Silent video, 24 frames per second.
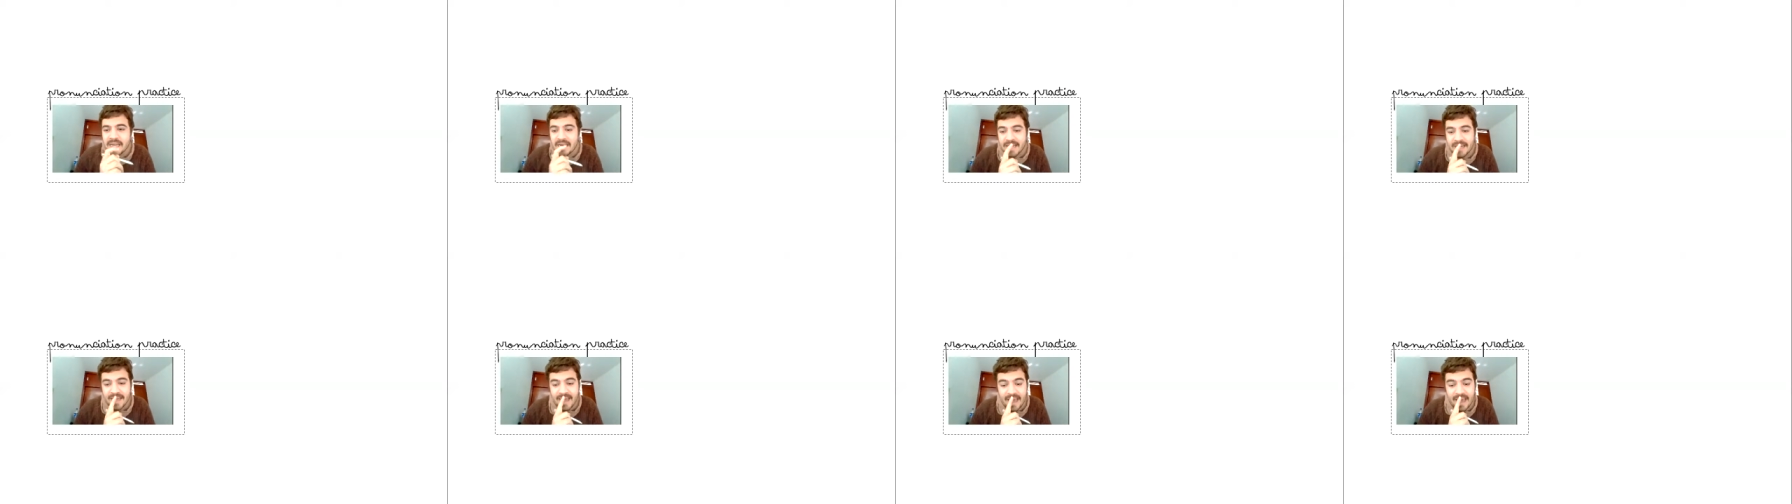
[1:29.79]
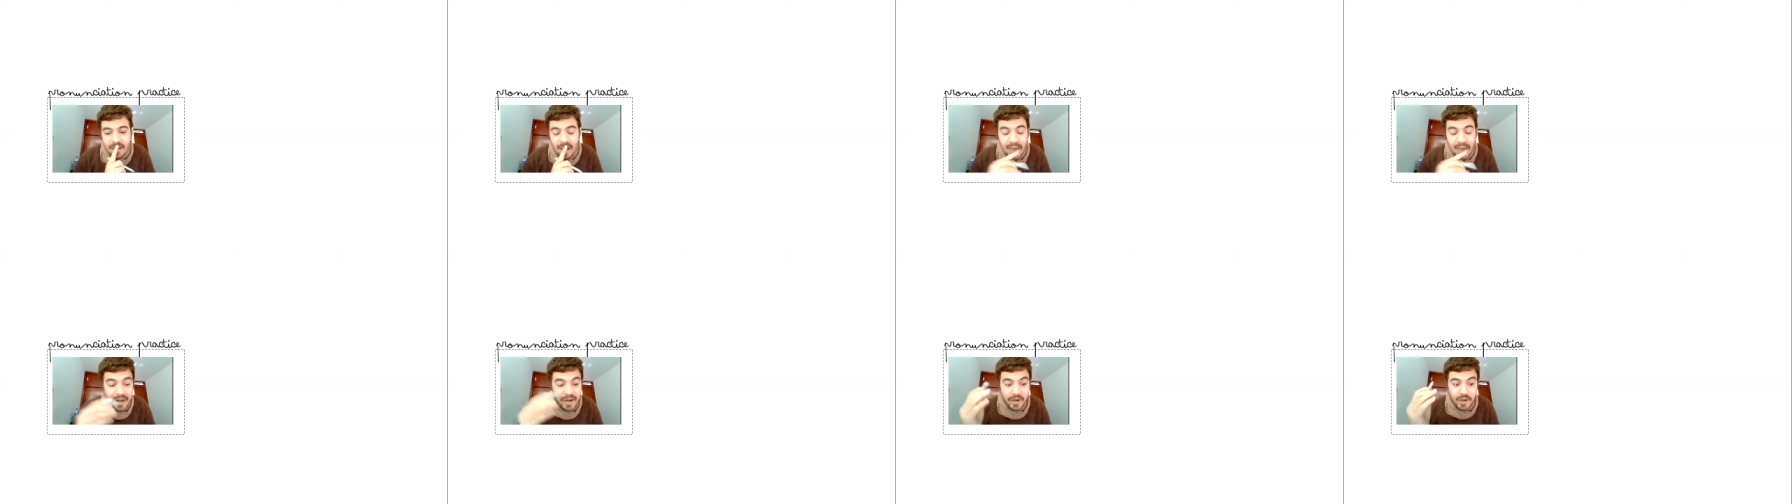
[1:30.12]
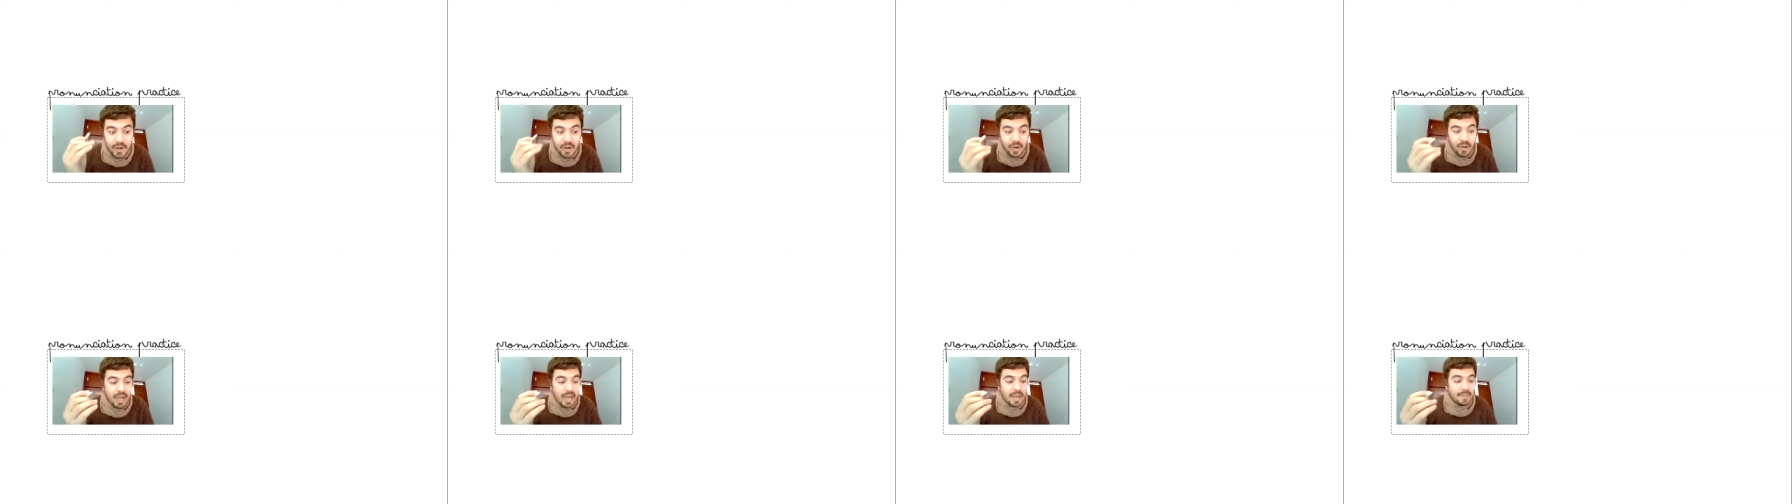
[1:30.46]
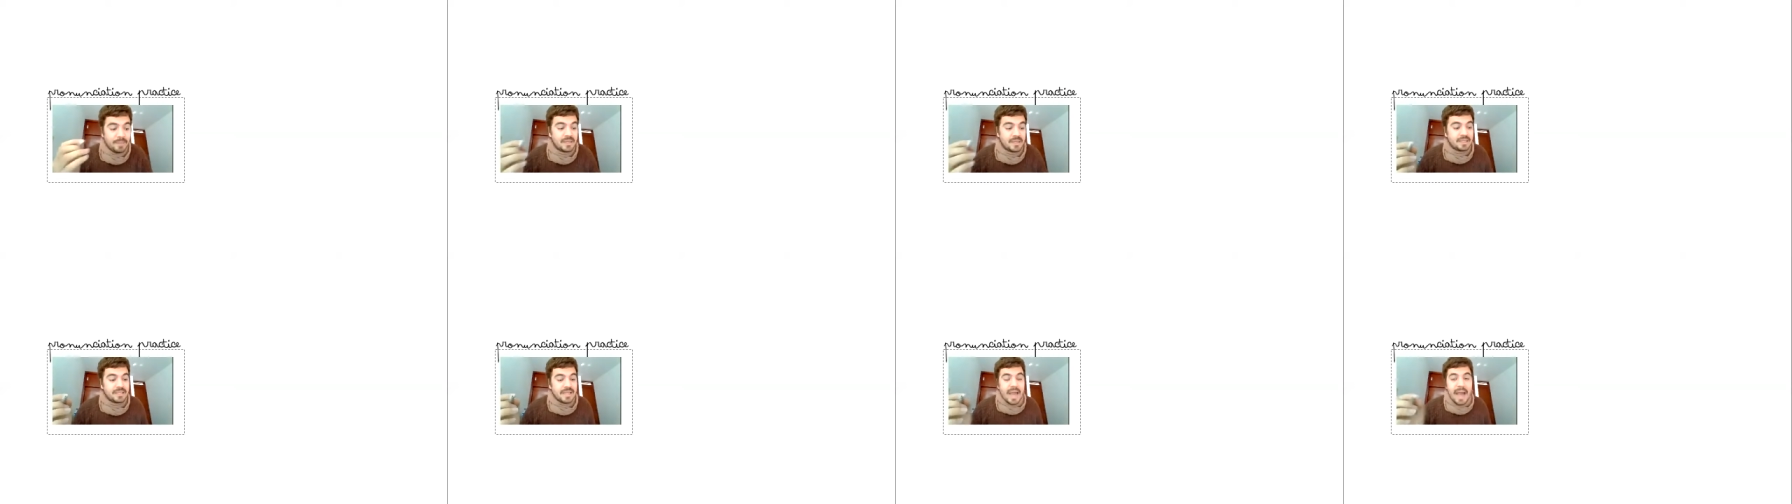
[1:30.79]
Now, I don't know. I
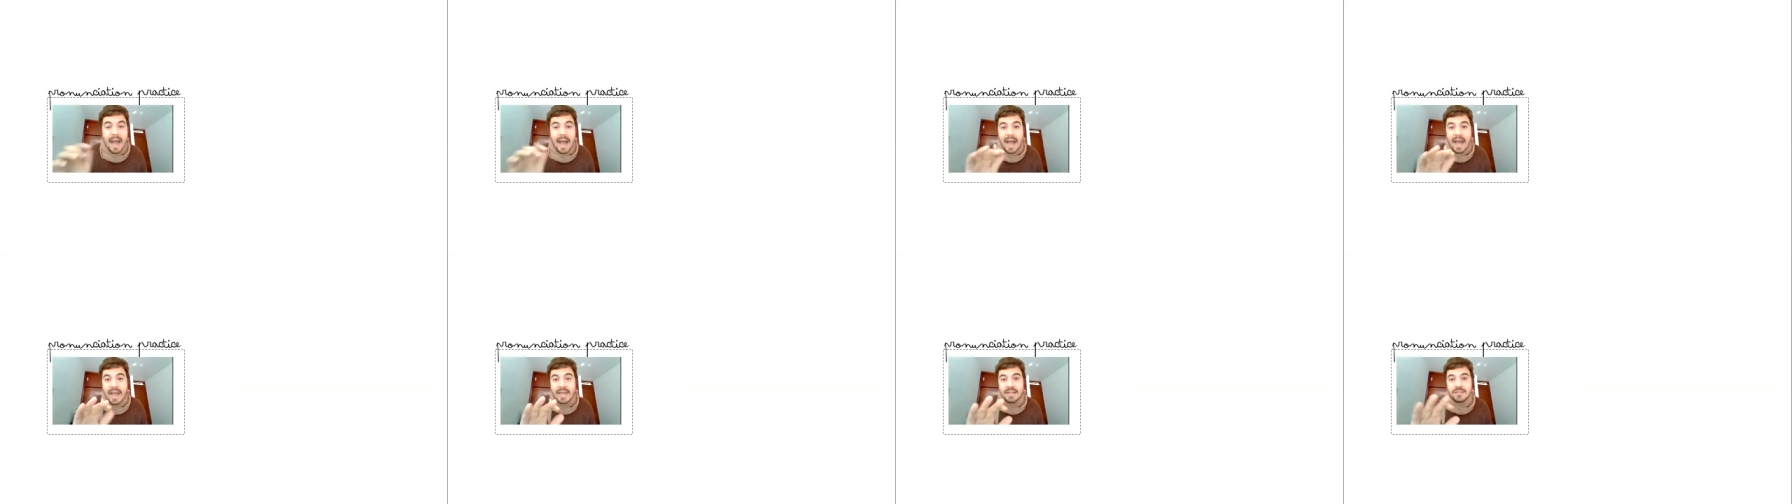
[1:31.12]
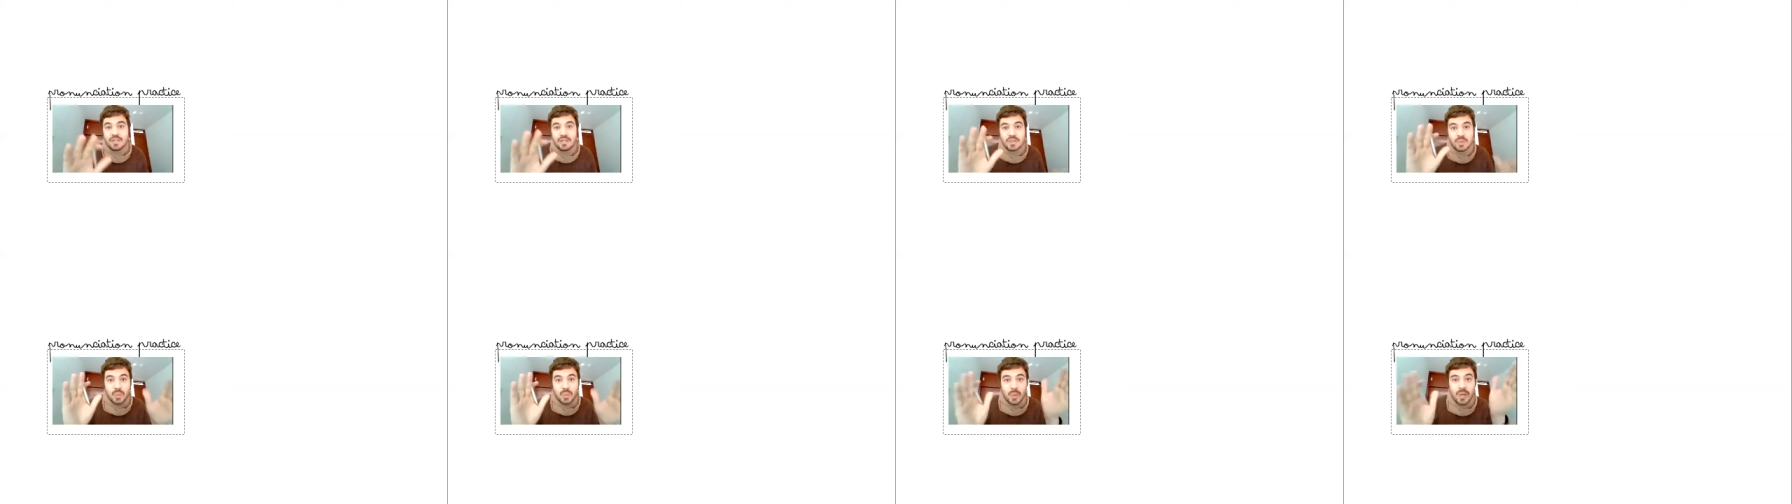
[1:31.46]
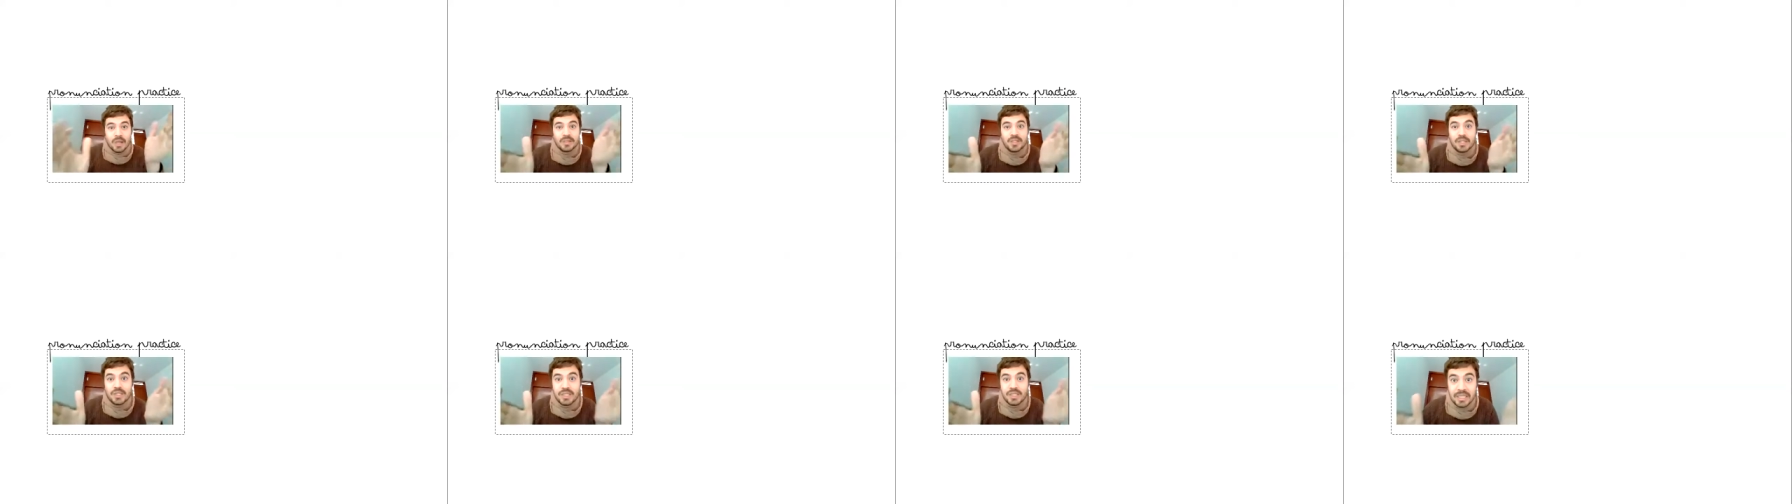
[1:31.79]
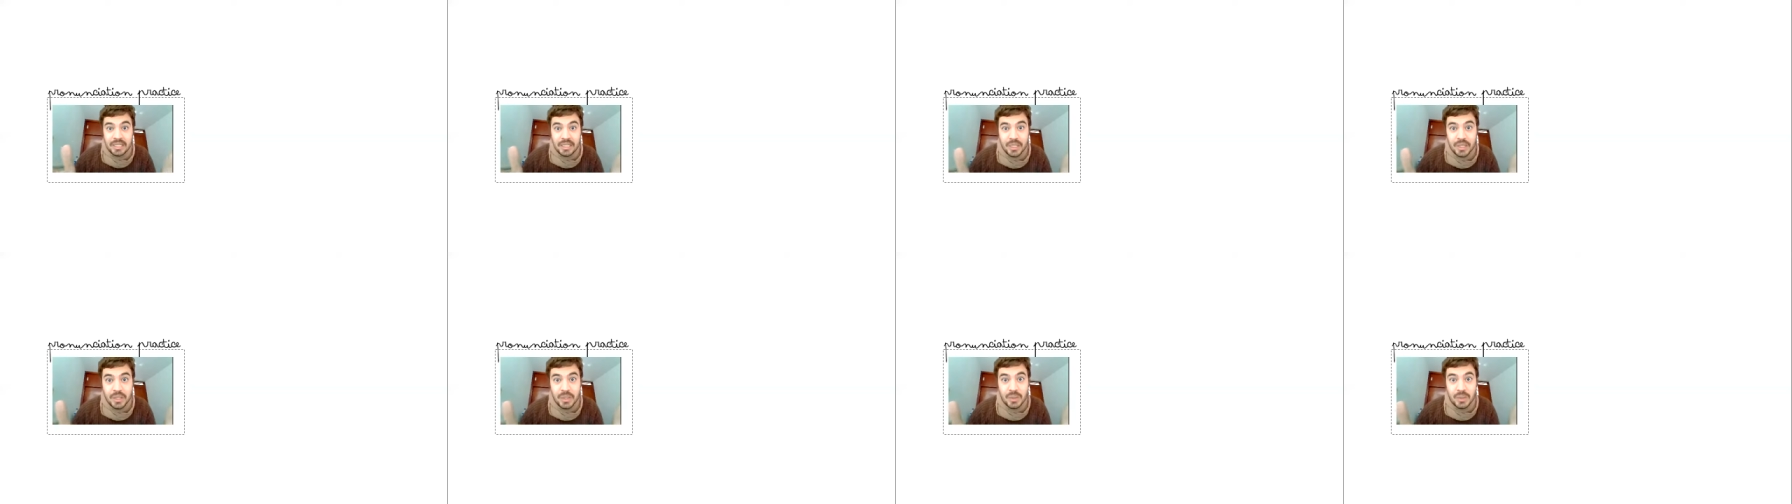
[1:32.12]
mean, I just want to tell
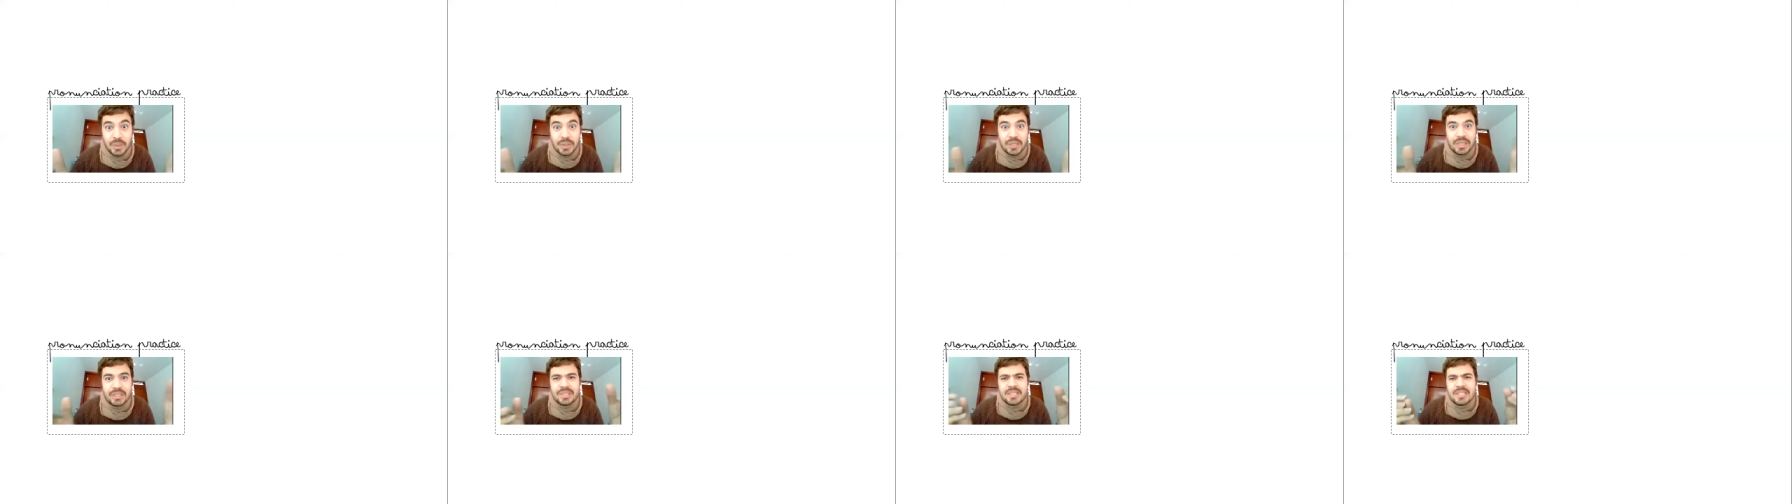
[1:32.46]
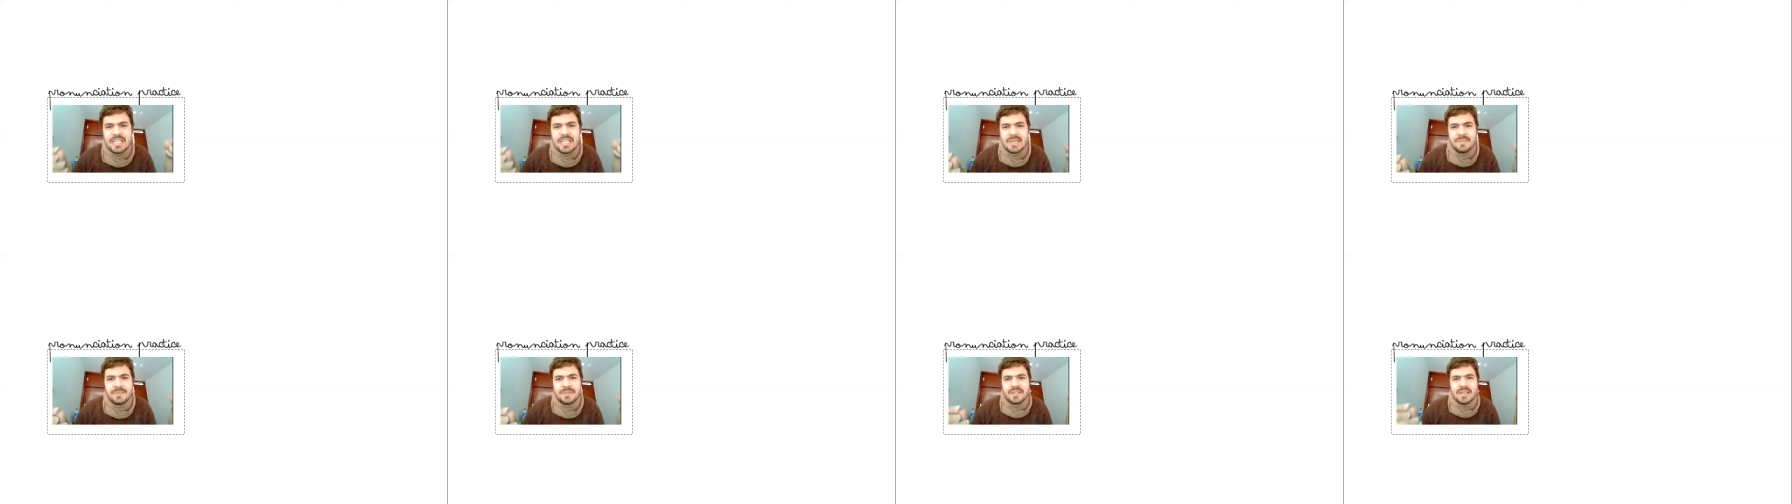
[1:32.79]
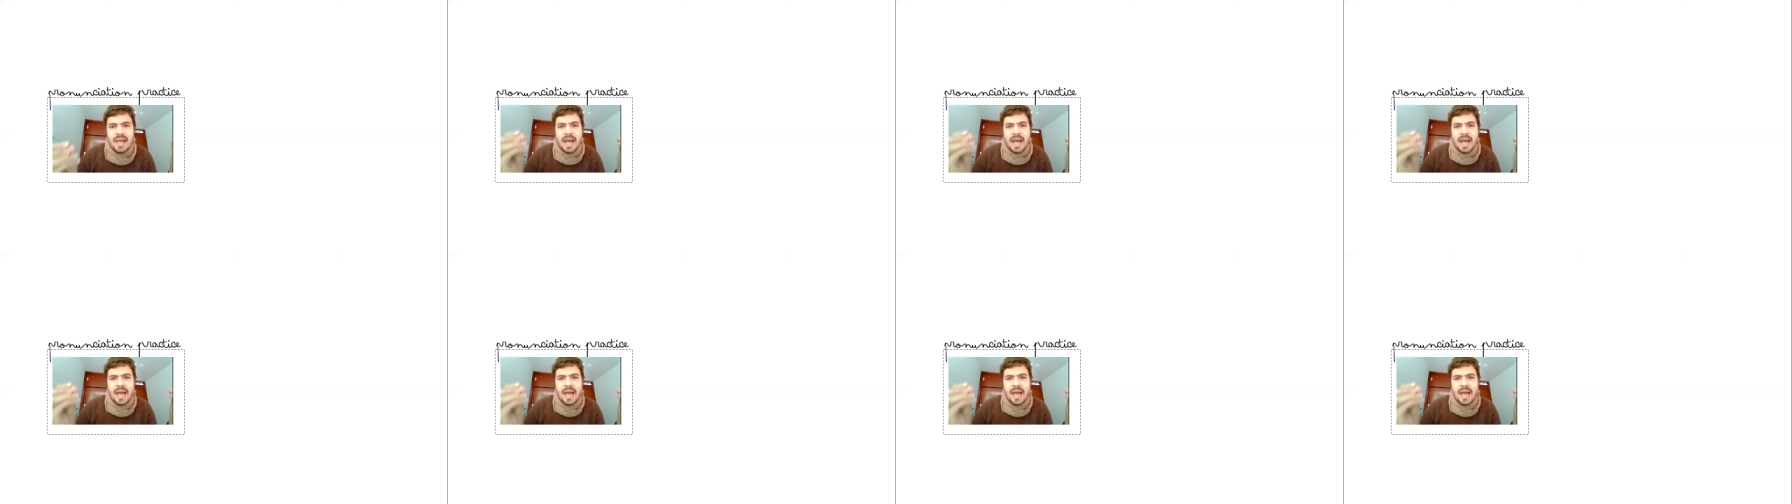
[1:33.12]
you the tips